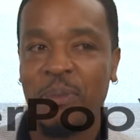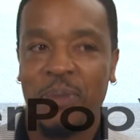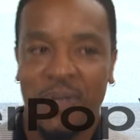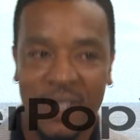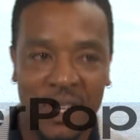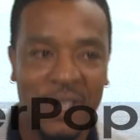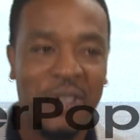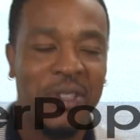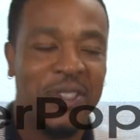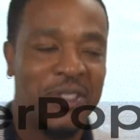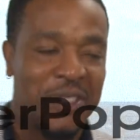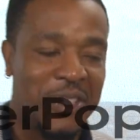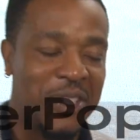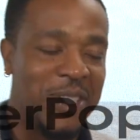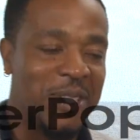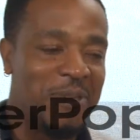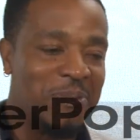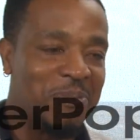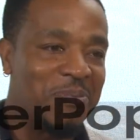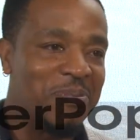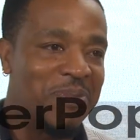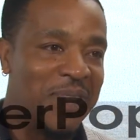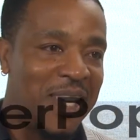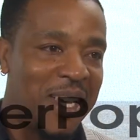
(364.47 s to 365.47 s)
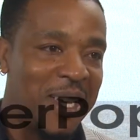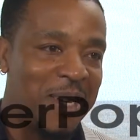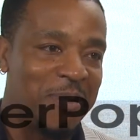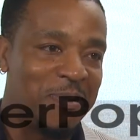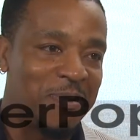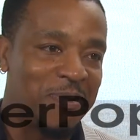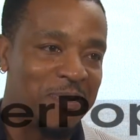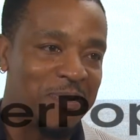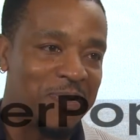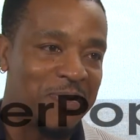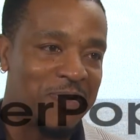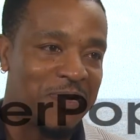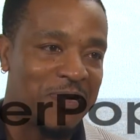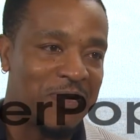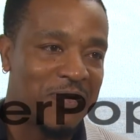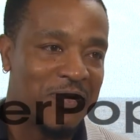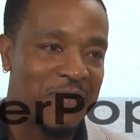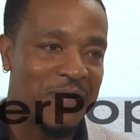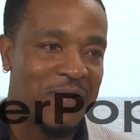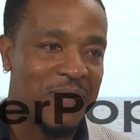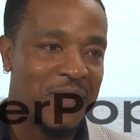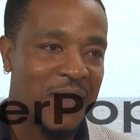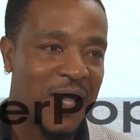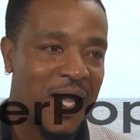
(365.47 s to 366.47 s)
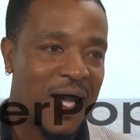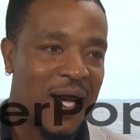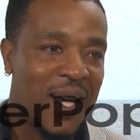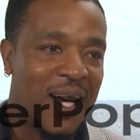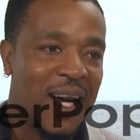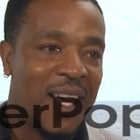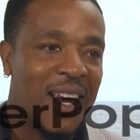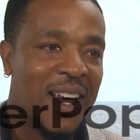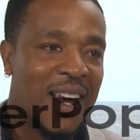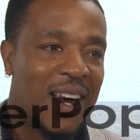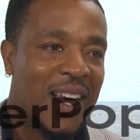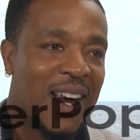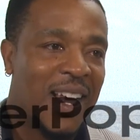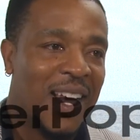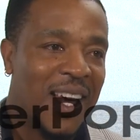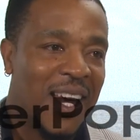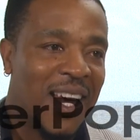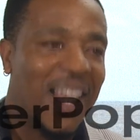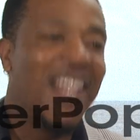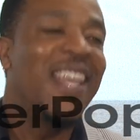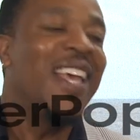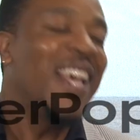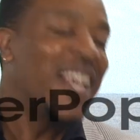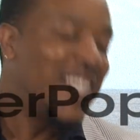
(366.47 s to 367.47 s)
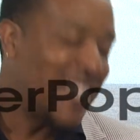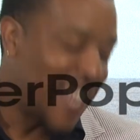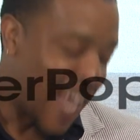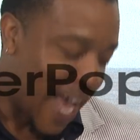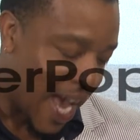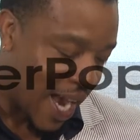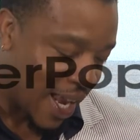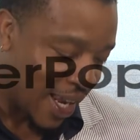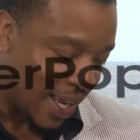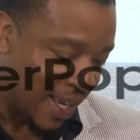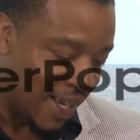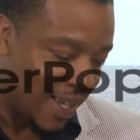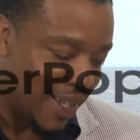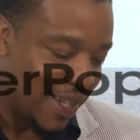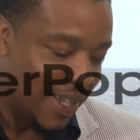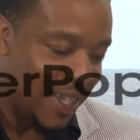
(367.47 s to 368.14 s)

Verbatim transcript: But no, good. Yeah. You don't have too many donuts you can't button your Exactly.